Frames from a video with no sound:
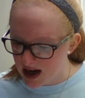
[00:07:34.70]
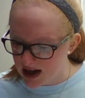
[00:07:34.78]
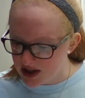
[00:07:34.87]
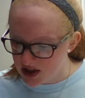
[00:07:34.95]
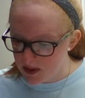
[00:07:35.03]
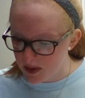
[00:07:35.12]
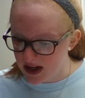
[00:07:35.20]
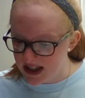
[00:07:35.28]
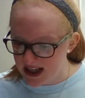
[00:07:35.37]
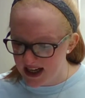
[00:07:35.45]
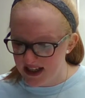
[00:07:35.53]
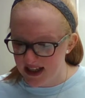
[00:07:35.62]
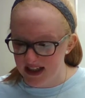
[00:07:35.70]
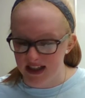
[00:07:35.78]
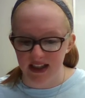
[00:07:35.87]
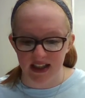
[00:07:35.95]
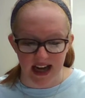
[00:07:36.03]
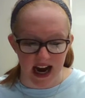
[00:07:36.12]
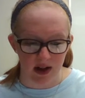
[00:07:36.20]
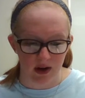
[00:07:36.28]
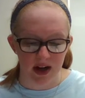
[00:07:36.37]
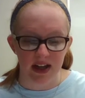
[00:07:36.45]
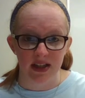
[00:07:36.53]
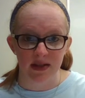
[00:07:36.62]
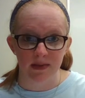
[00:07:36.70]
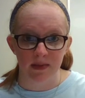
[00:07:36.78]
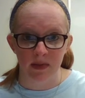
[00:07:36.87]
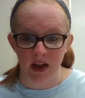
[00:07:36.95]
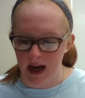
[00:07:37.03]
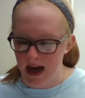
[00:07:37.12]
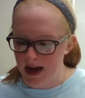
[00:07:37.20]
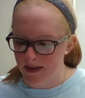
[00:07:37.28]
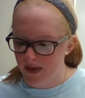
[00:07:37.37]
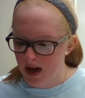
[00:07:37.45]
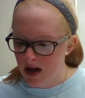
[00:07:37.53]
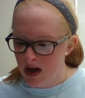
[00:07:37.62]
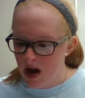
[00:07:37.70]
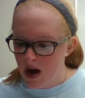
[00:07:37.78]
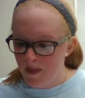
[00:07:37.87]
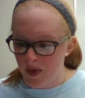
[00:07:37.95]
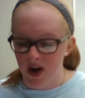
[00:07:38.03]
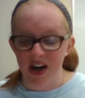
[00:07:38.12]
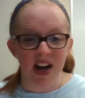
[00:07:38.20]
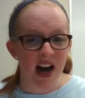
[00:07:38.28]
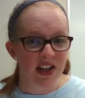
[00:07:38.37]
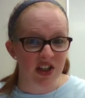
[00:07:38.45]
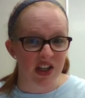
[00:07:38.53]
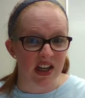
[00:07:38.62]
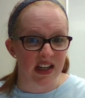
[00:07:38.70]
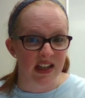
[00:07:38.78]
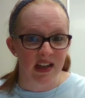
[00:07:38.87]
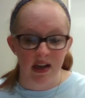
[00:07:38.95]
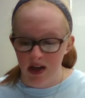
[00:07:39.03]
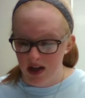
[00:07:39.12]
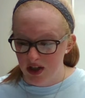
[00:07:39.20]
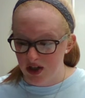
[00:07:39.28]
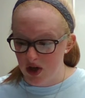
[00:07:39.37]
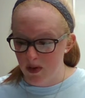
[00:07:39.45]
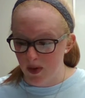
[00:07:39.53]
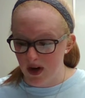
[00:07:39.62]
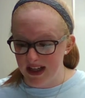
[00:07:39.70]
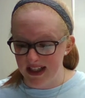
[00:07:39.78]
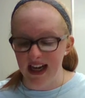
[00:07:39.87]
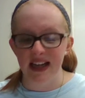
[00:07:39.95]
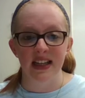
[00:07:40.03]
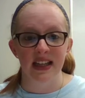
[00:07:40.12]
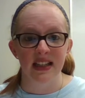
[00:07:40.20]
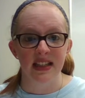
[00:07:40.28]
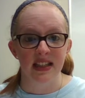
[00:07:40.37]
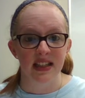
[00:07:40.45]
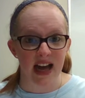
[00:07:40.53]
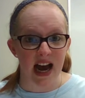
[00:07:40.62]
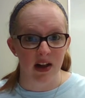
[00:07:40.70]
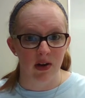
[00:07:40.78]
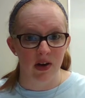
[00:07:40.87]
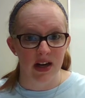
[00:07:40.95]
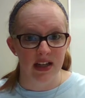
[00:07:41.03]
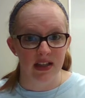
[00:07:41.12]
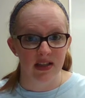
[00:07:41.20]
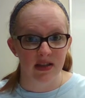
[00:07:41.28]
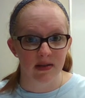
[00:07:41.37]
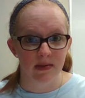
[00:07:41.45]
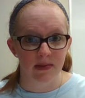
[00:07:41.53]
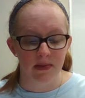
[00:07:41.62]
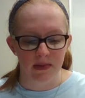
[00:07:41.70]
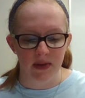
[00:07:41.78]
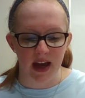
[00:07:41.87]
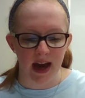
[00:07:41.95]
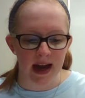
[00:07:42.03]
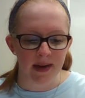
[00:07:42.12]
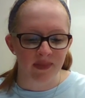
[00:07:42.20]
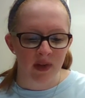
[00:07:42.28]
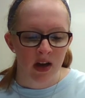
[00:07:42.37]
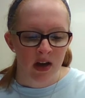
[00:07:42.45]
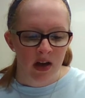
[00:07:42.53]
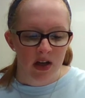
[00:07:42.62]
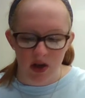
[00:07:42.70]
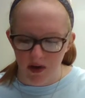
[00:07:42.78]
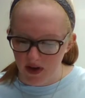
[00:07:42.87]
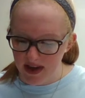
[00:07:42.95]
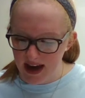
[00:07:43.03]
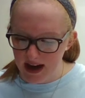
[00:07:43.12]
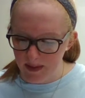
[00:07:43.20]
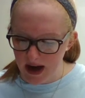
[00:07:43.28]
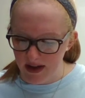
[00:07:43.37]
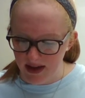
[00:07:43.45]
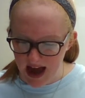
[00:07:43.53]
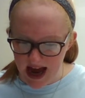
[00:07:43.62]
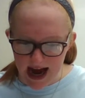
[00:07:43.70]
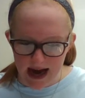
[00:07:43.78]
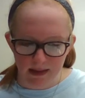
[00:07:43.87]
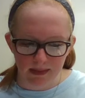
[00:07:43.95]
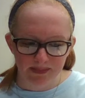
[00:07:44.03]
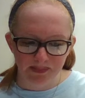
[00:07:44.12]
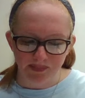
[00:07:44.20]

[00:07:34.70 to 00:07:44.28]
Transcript: superintendent's salaries, okay? Production superintendent's salaries, okay? So if we think about that,